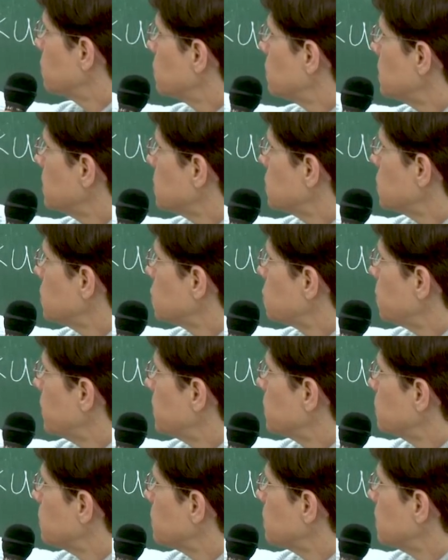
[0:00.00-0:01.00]
curls, just
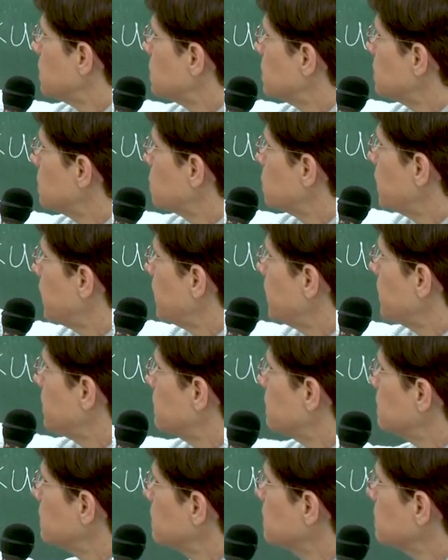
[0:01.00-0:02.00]
1 curl to the right.